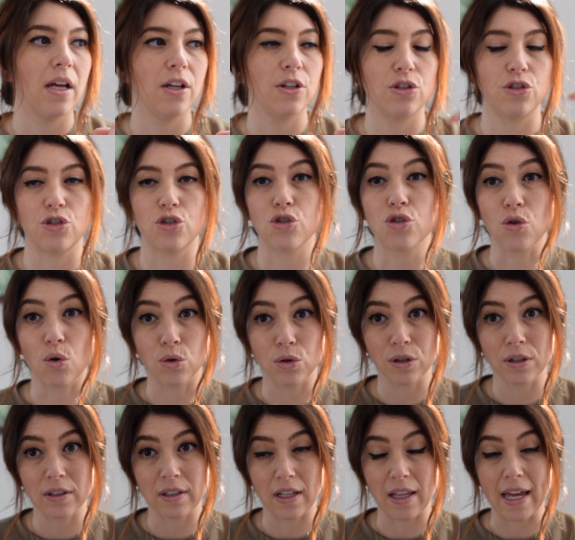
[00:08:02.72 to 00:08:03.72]

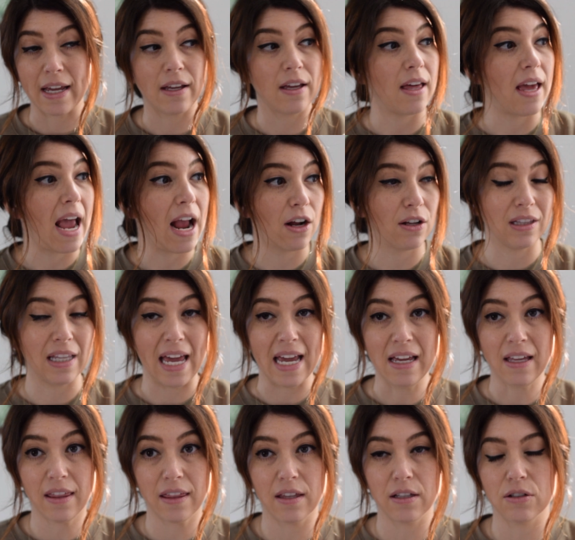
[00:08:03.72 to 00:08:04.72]
Shoulder, like hair
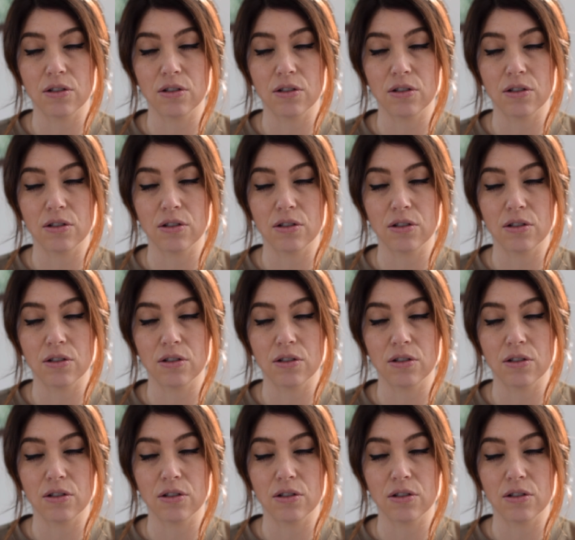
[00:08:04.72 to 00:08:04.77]
length.